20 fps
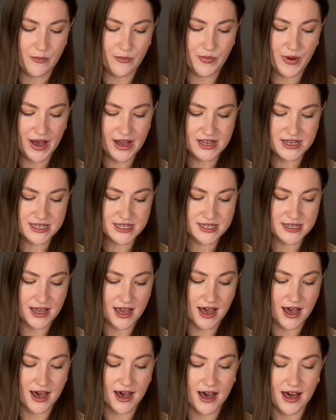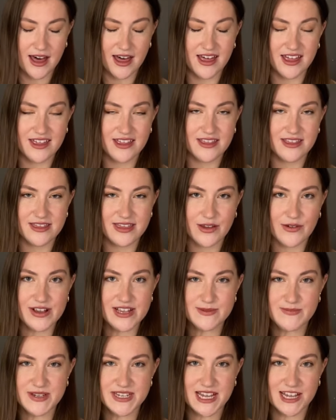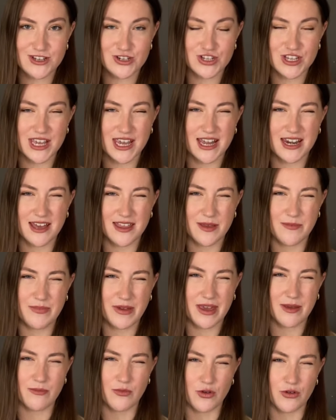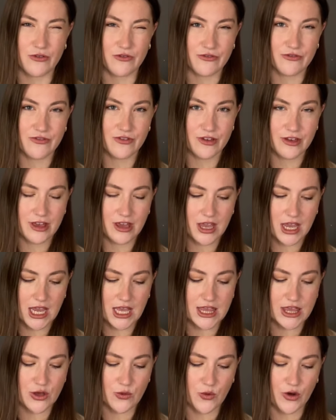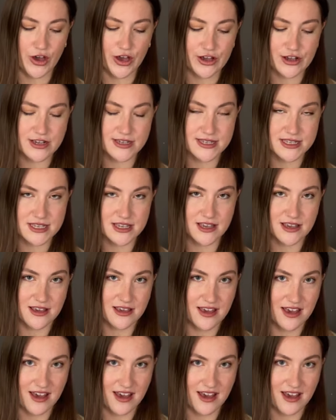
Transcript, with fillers: But uh, there is potentially another big move in the works.